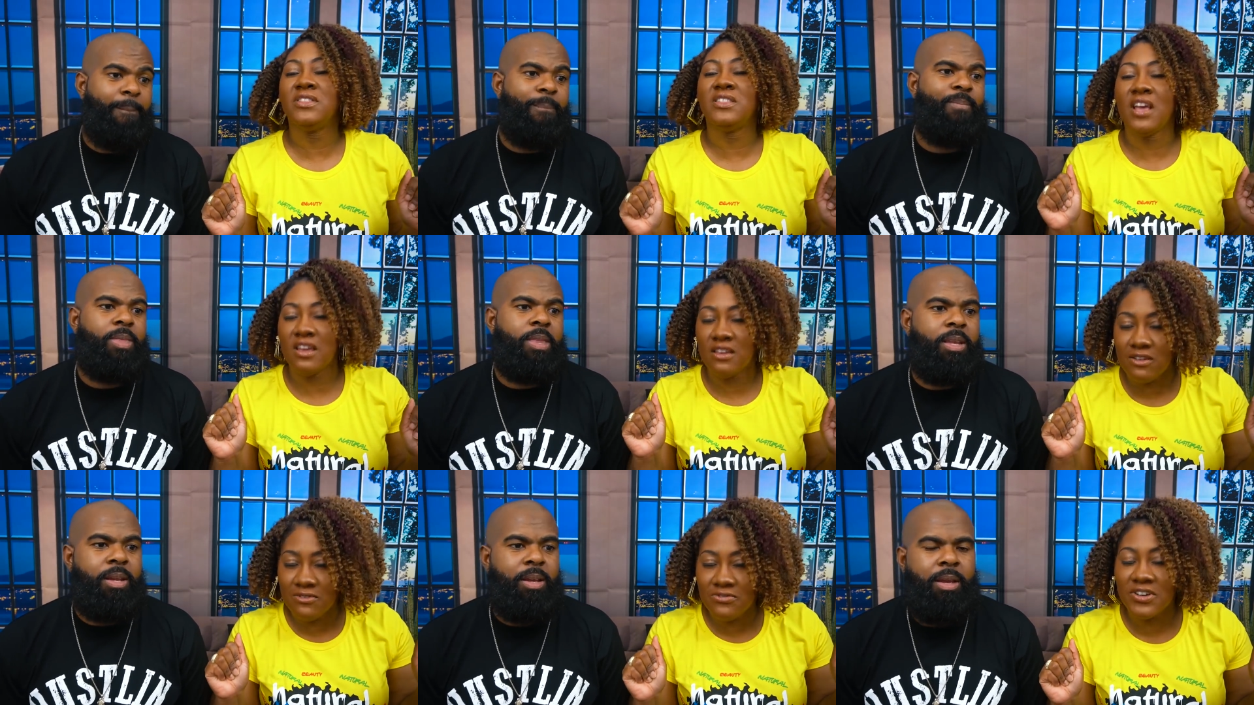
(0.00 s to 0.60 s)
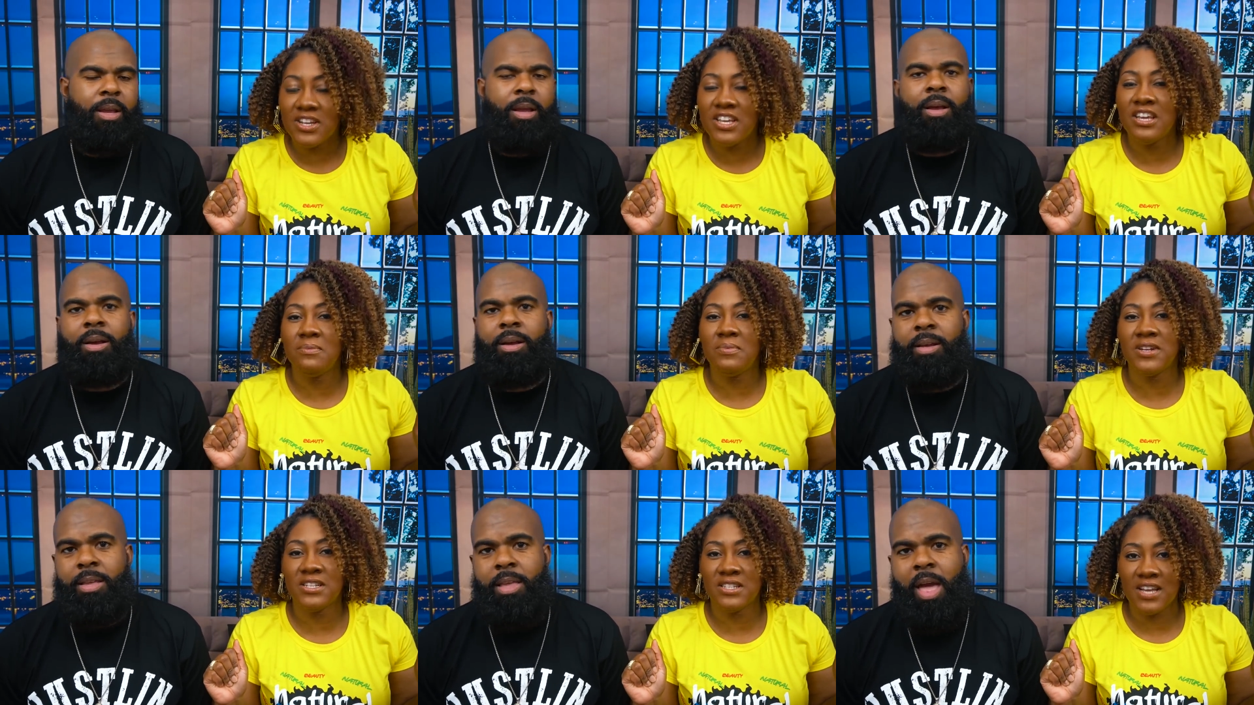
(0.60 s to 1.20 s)
Speaker 1: Thank you for
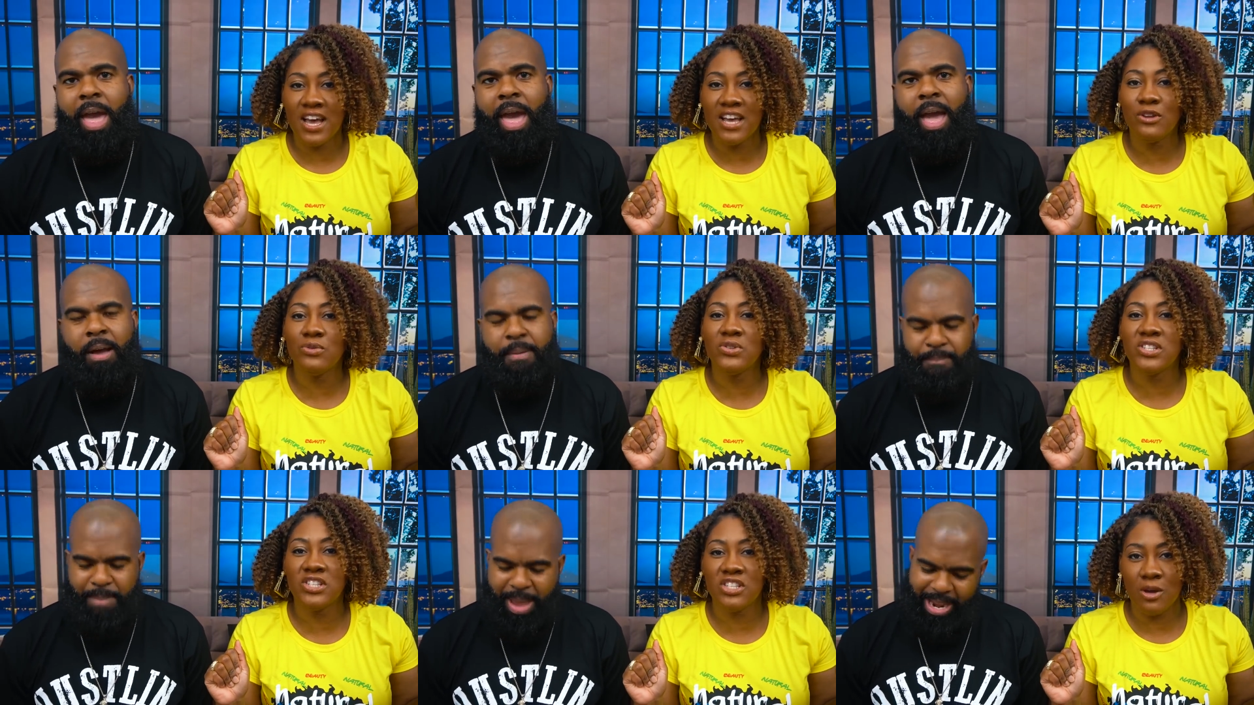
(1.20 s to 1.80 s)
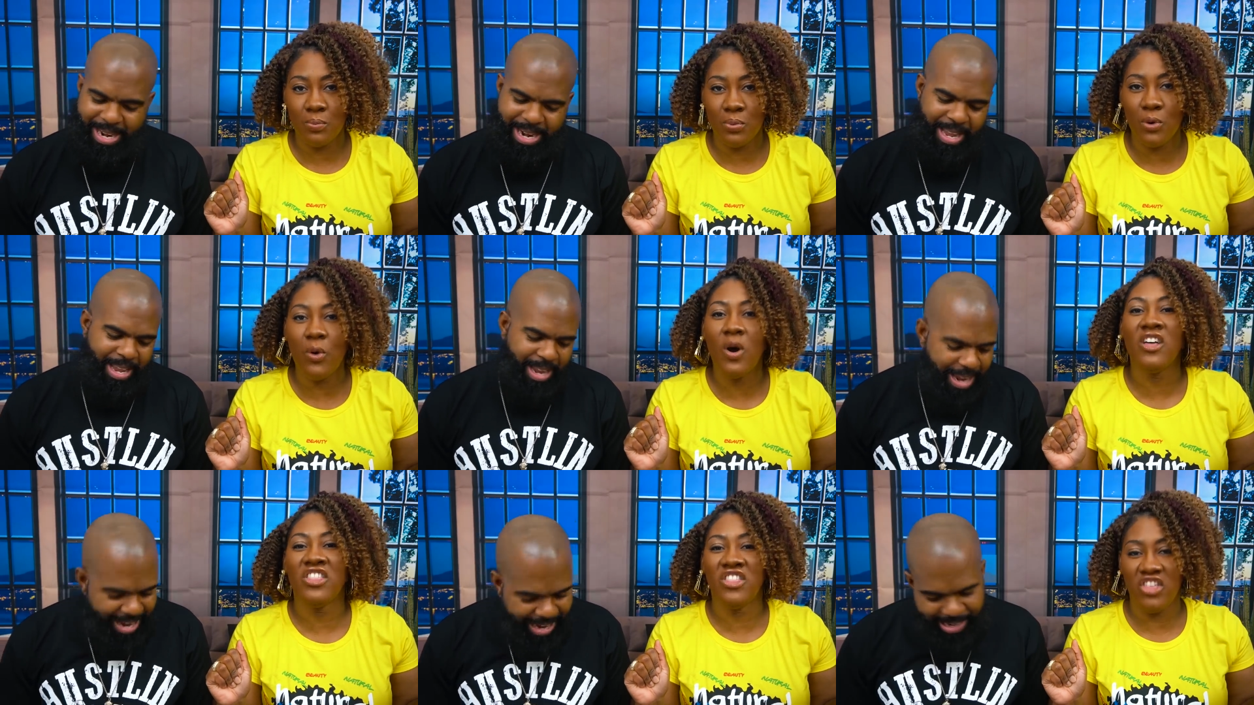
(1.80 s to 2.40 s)
keeping the yeah, title simple
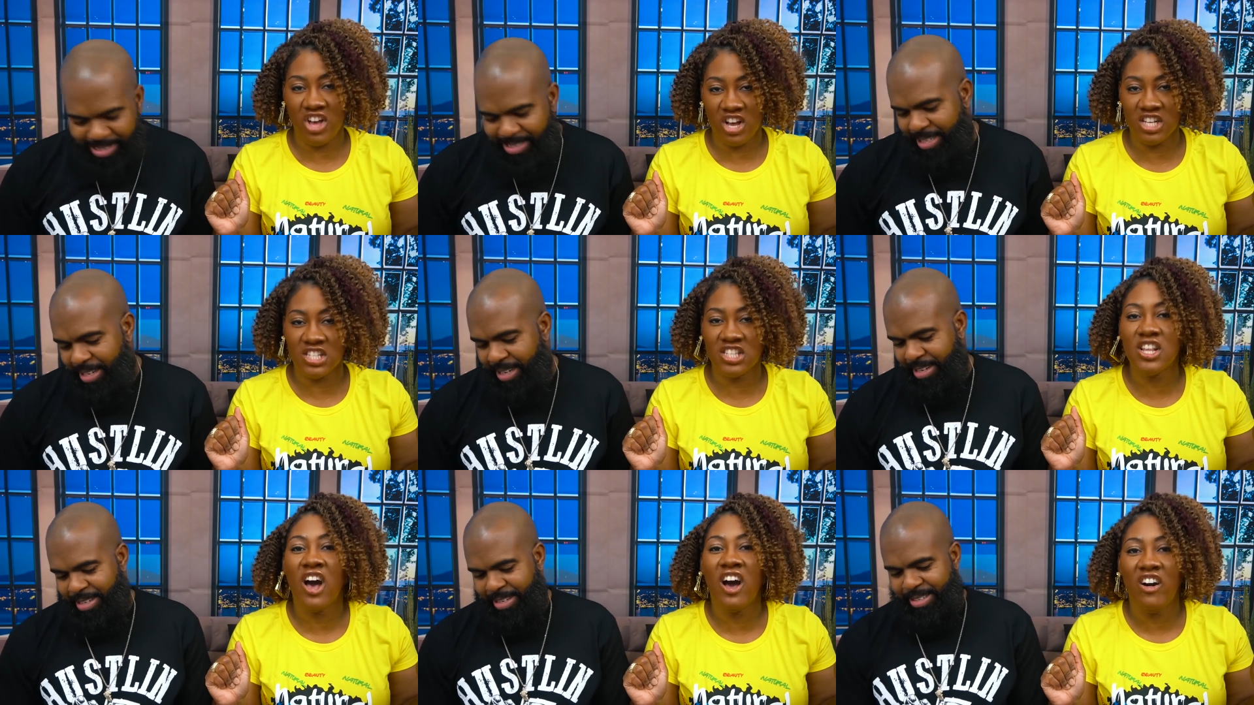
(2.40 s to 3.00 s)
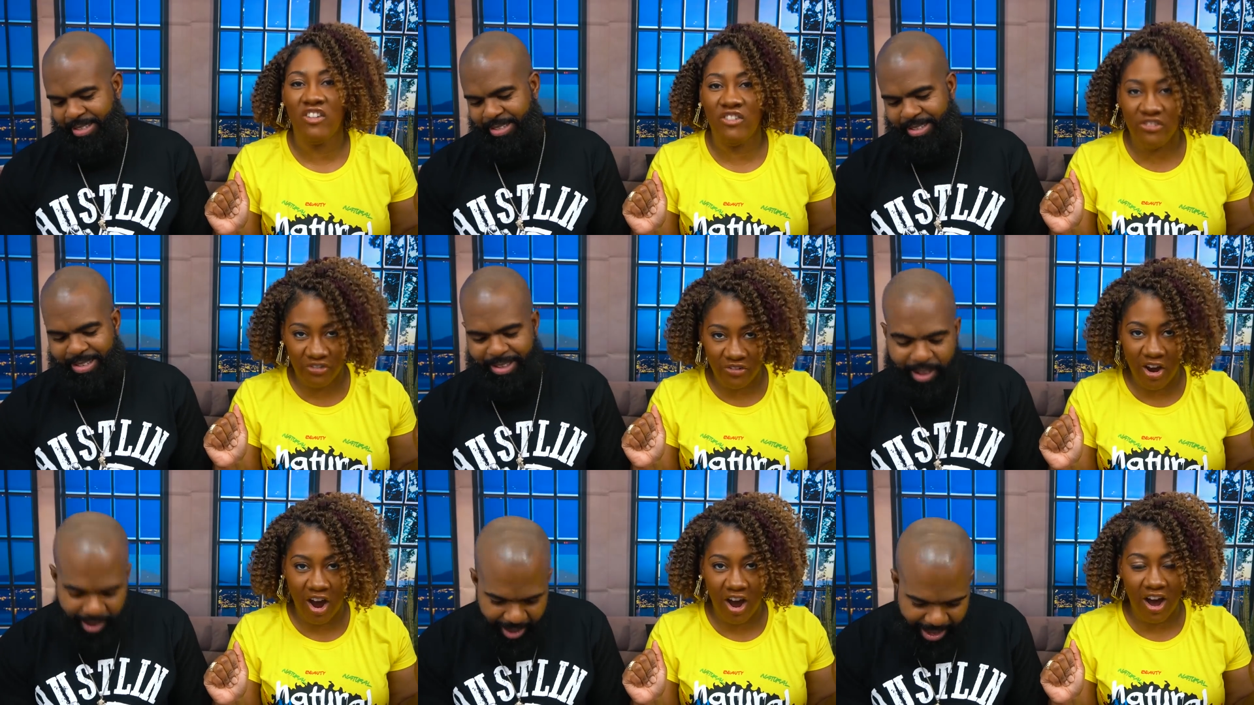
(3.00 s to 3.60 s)
thus
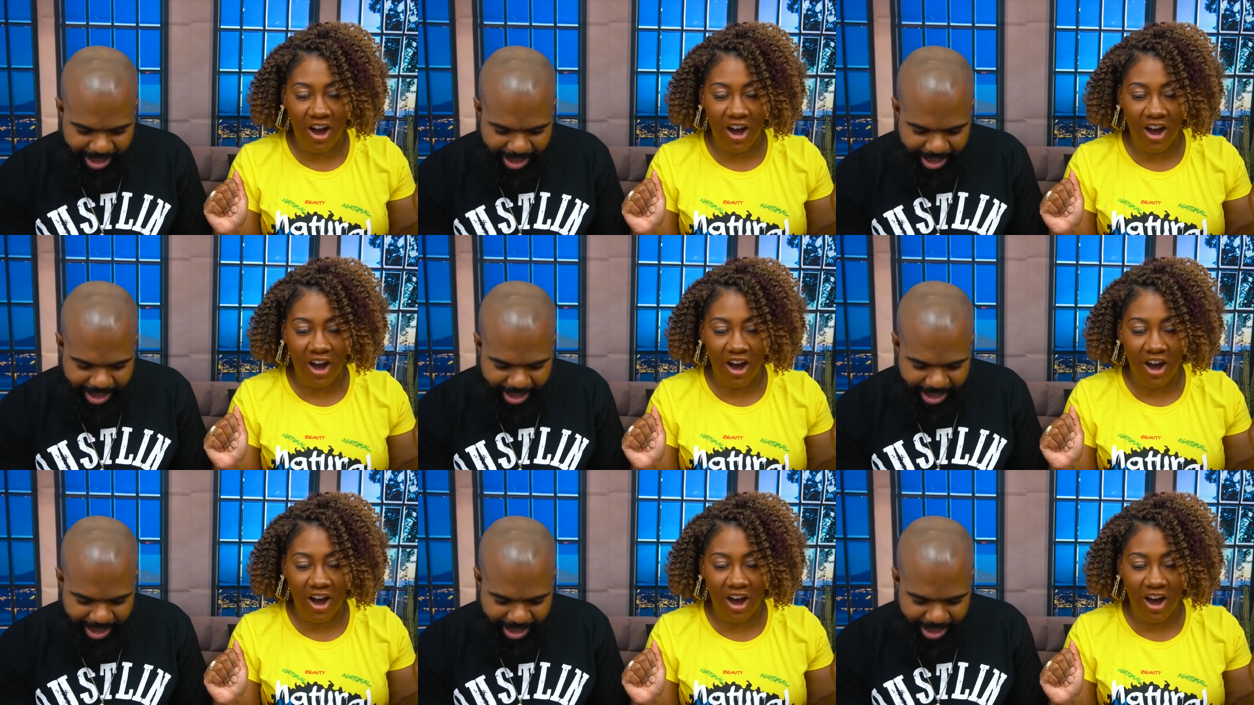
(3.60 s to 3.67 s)
far.